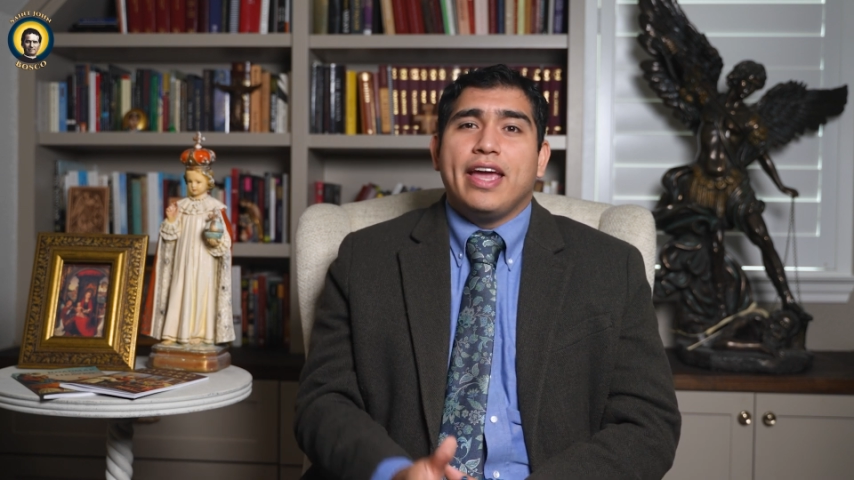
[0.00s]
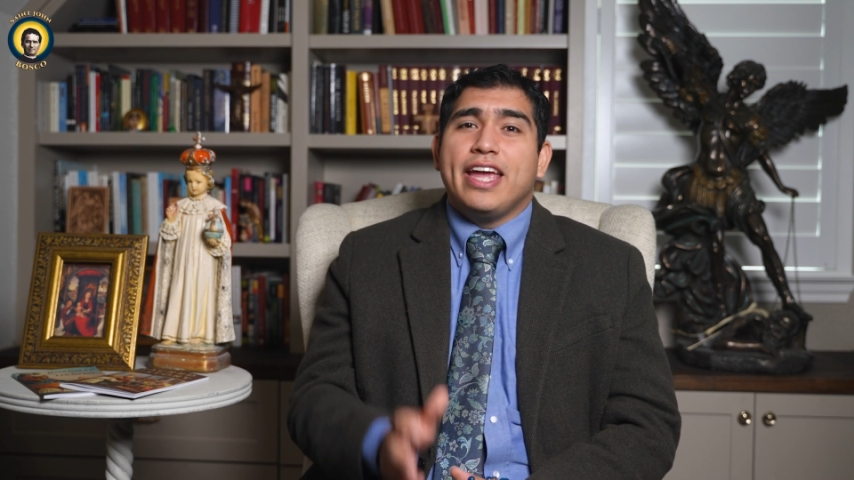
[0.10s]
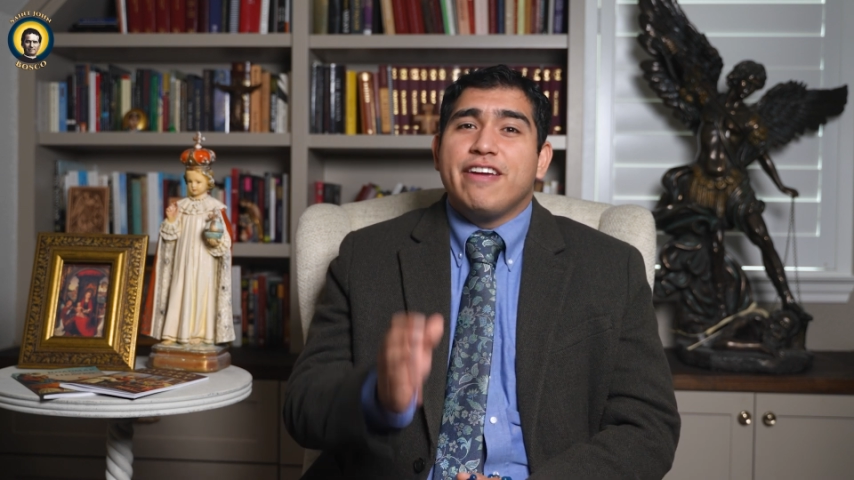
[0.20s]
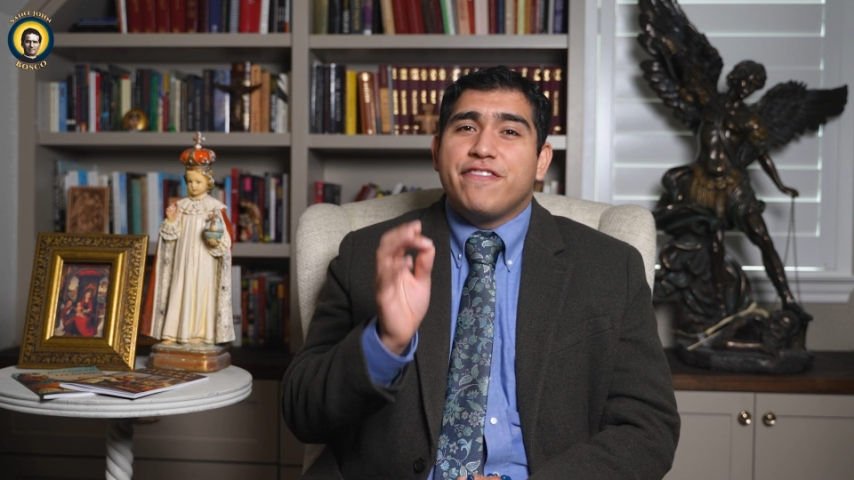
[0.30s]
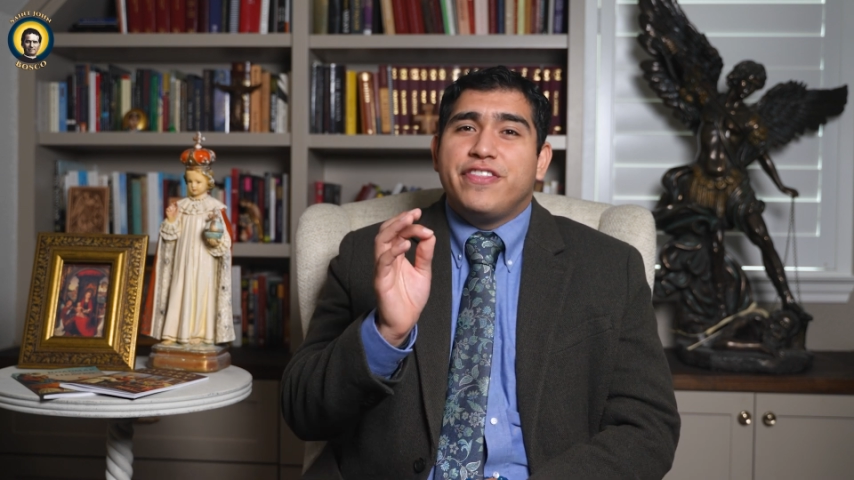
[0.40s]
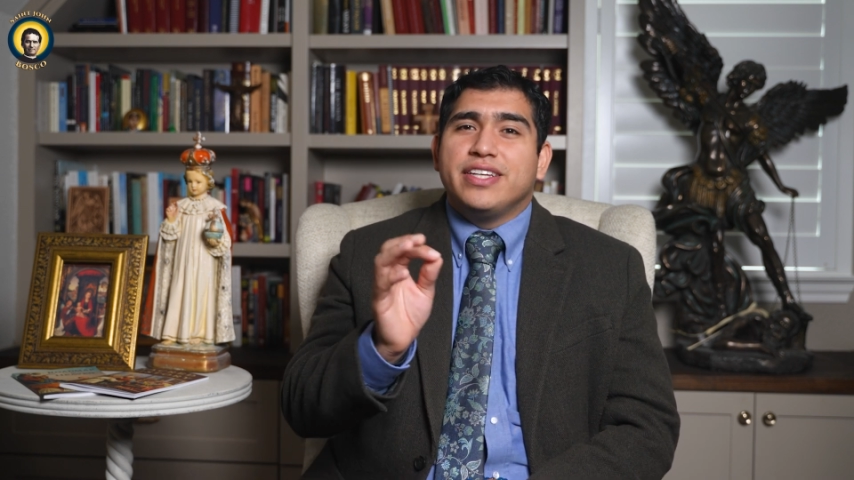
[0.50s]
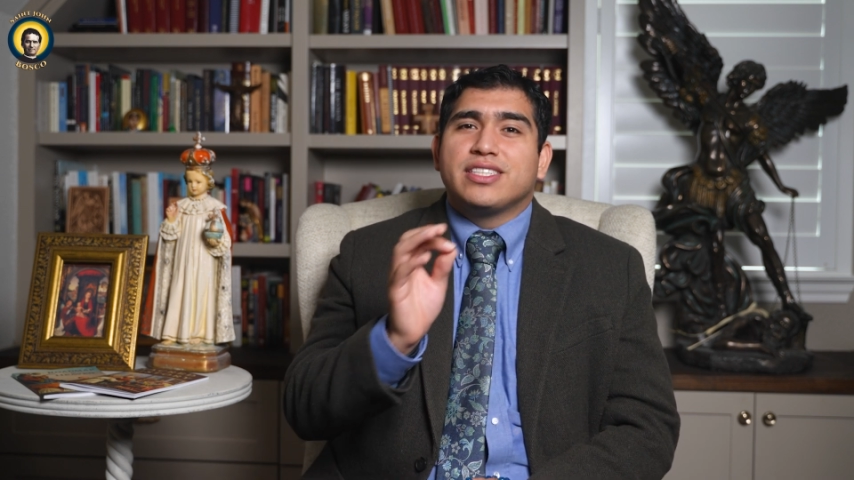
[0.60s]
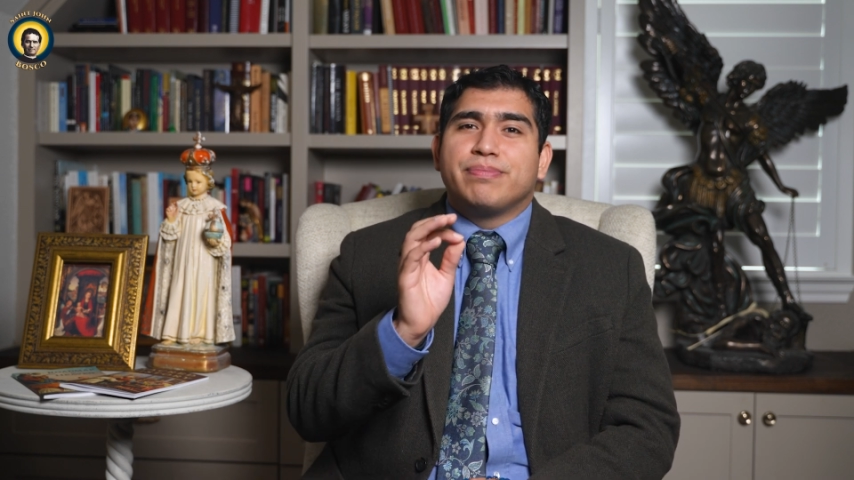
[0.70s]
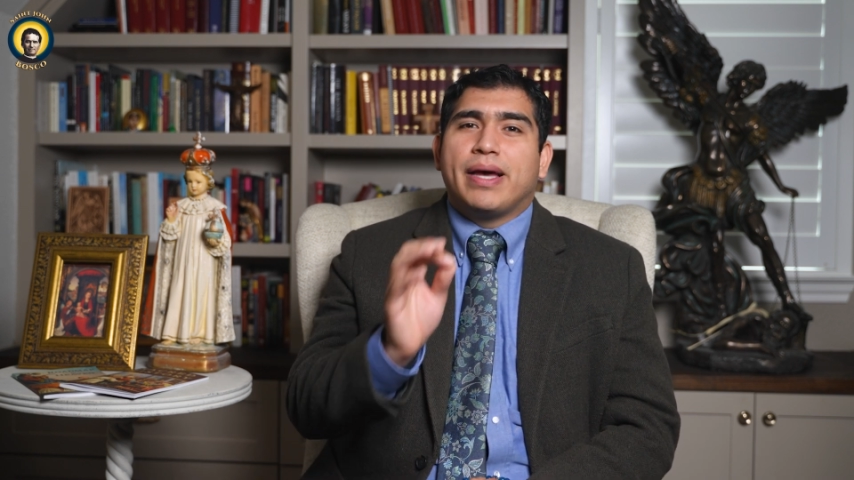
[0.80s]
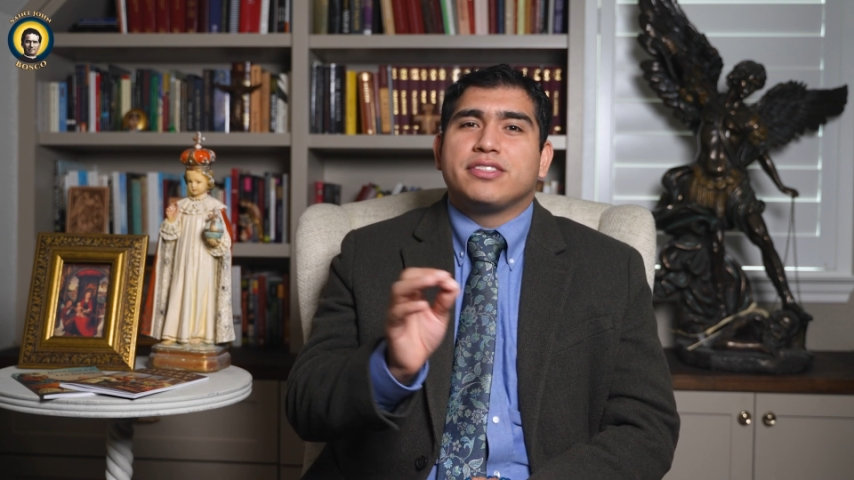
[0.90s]
If
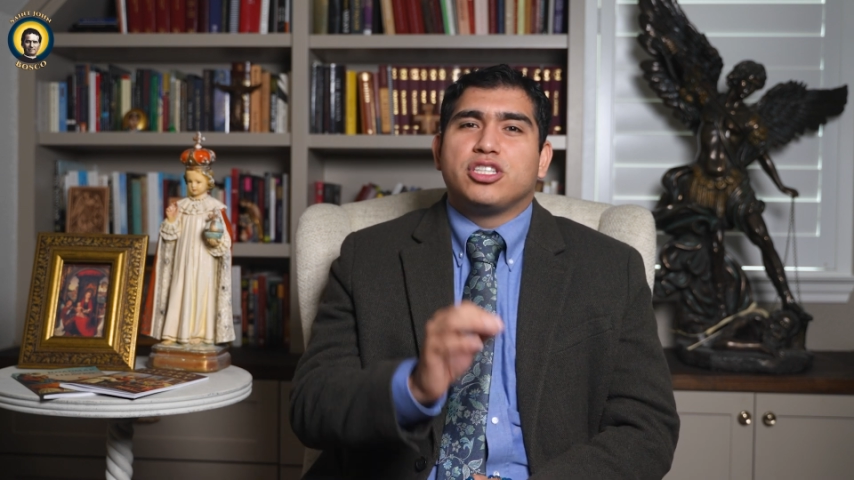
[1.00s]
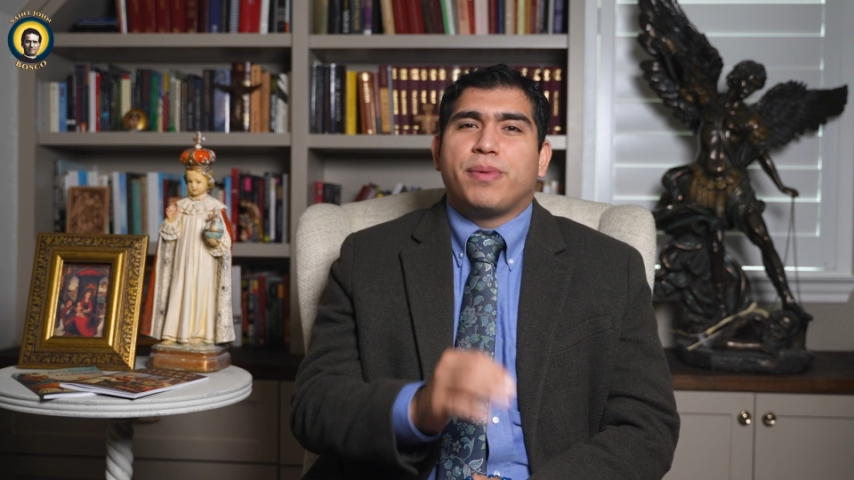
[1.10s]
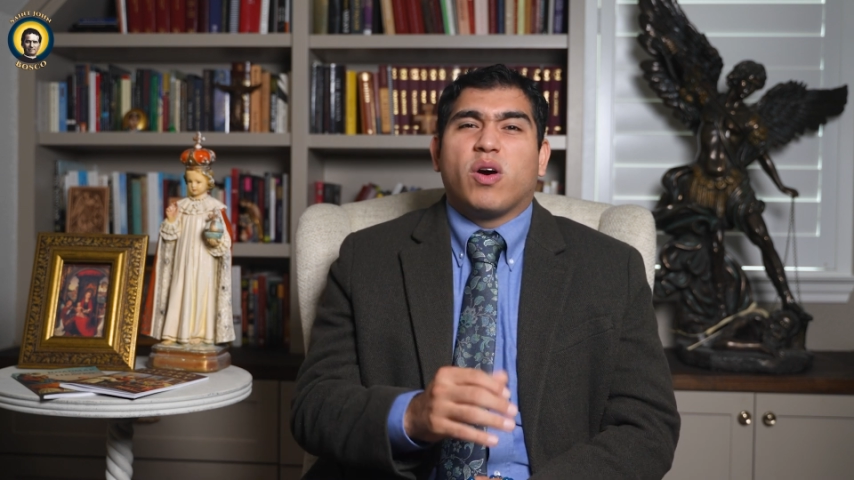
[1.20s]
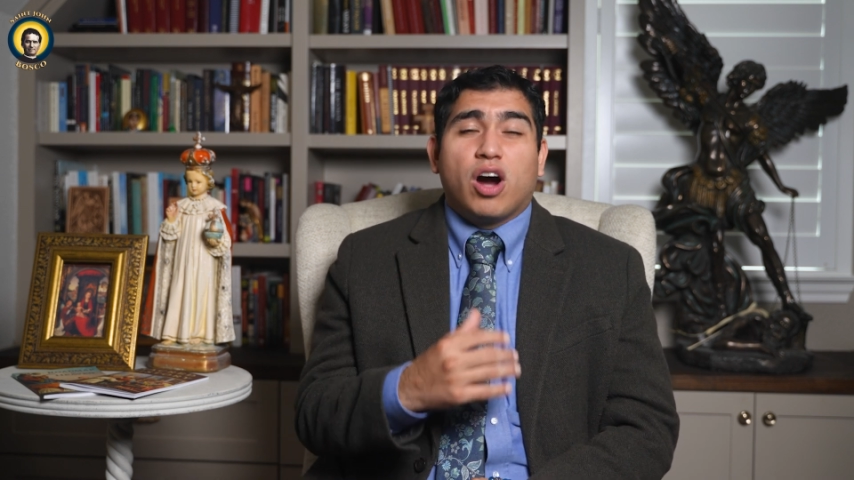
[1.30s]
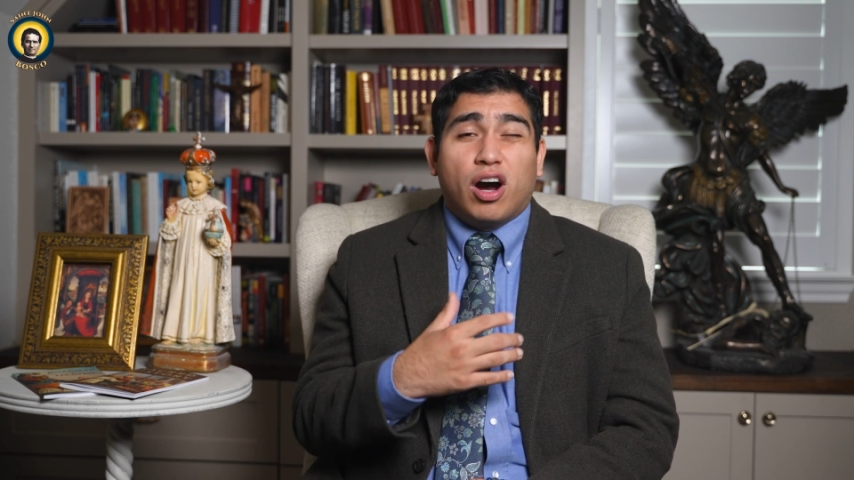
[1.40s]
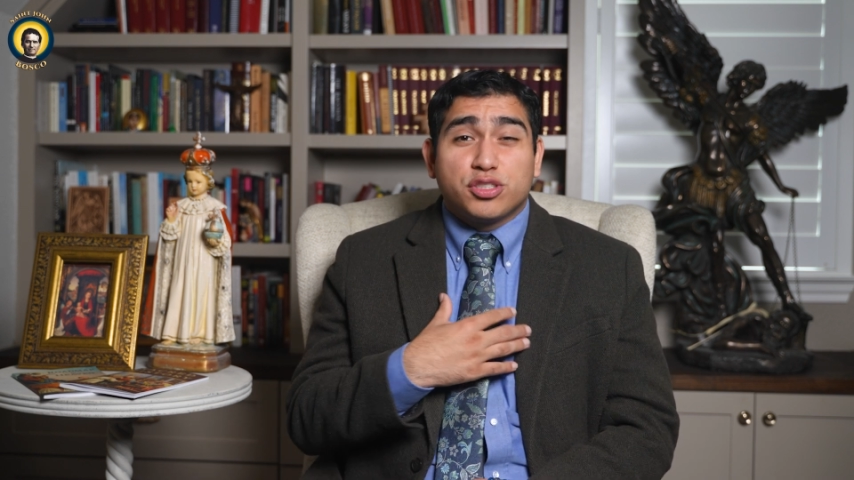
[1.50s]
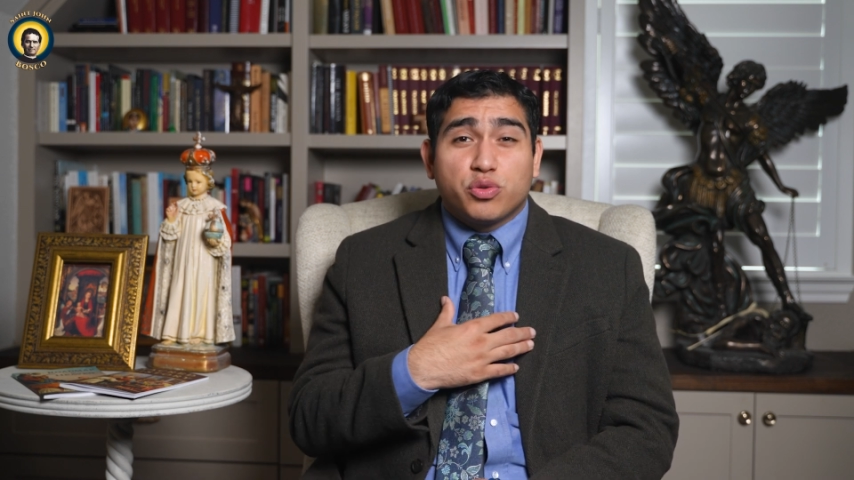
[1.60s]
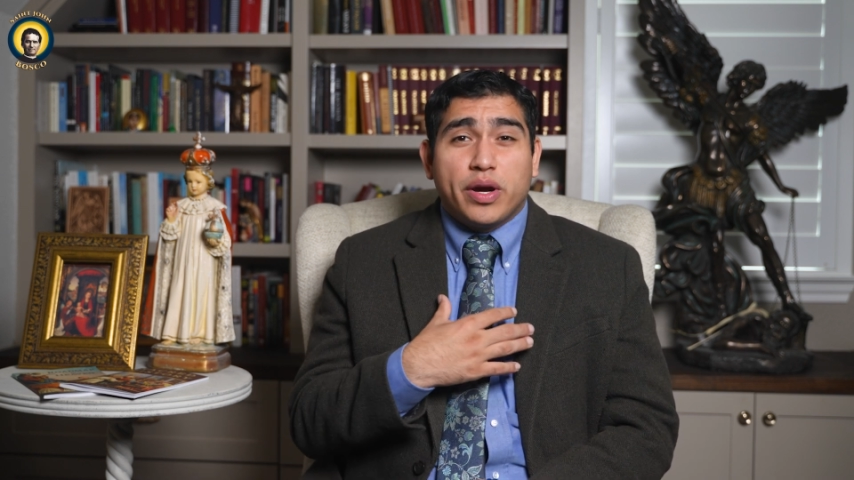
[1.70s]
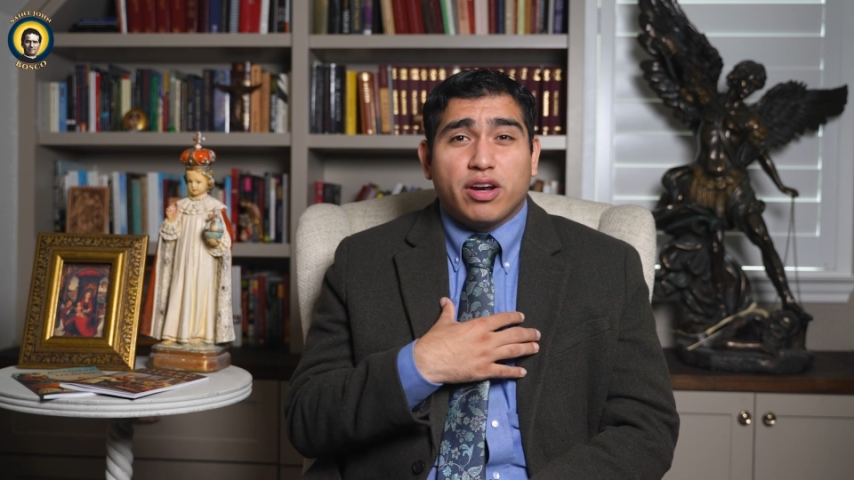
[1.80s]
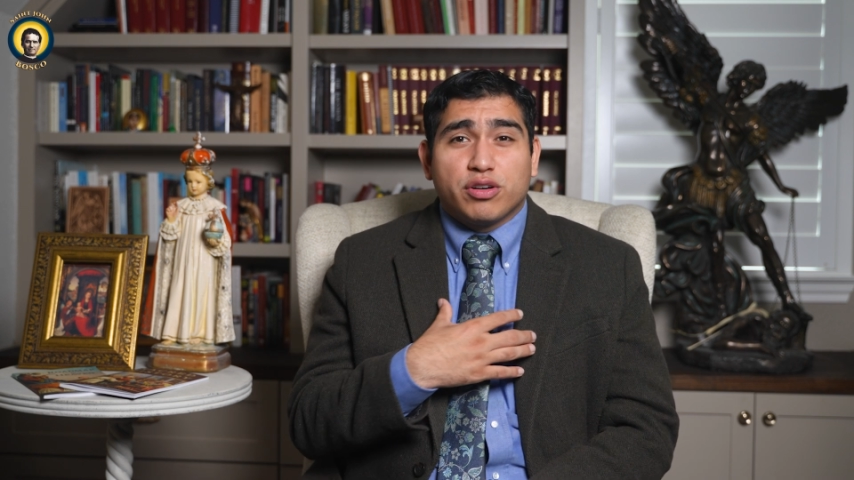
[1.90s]
this message about
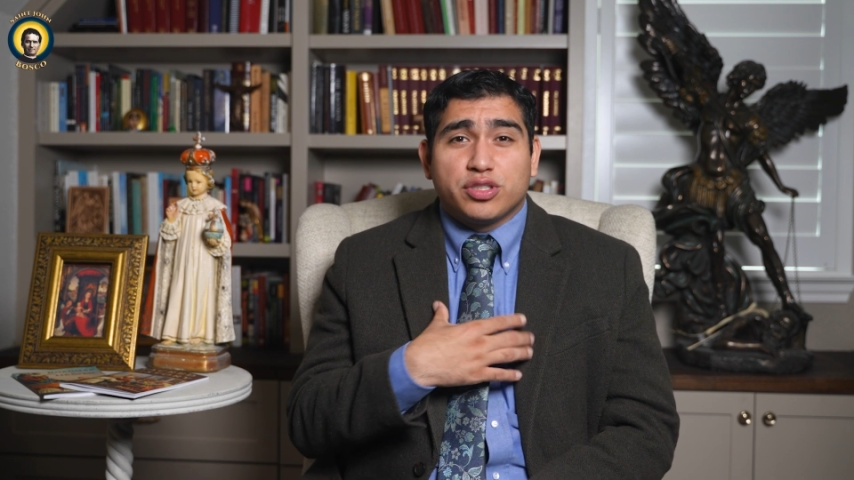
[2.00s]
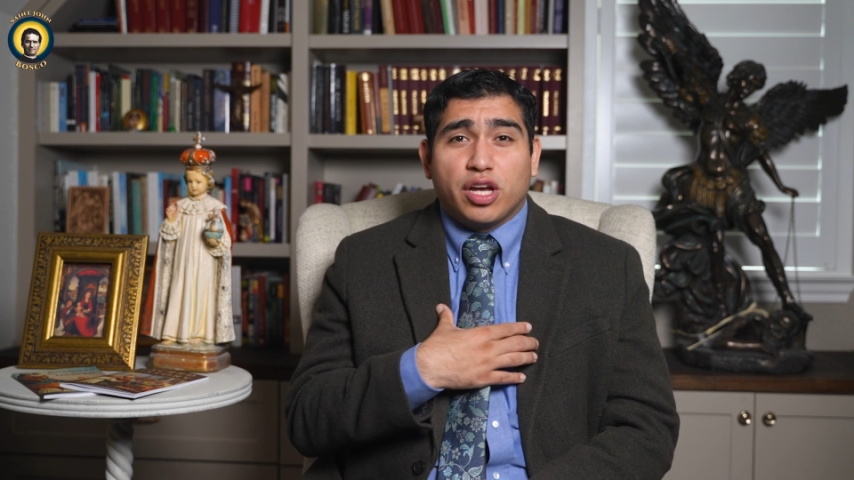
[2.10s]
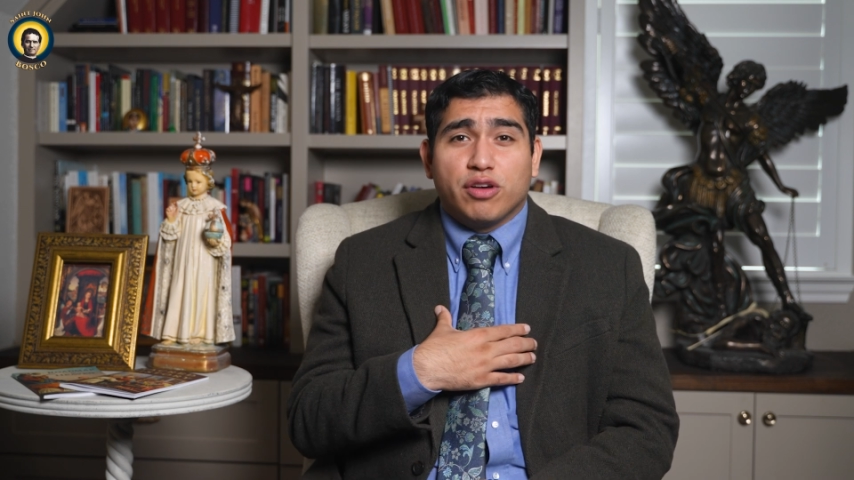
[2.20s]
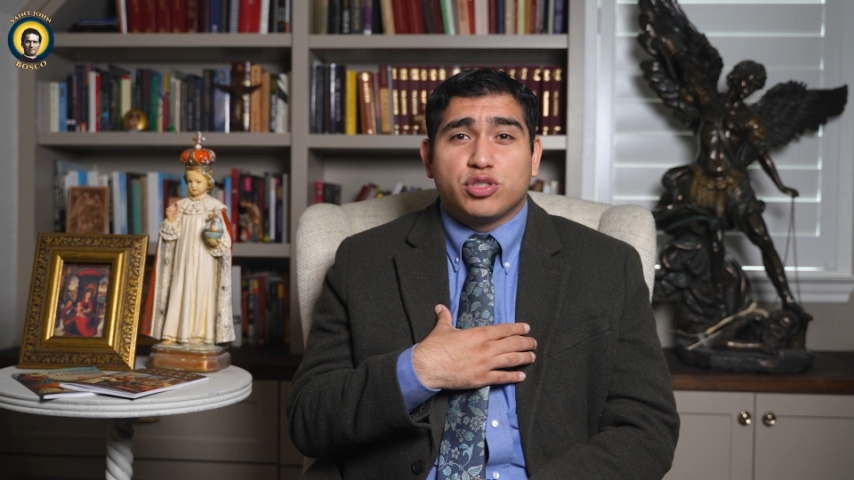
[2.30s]
consecrating ourselves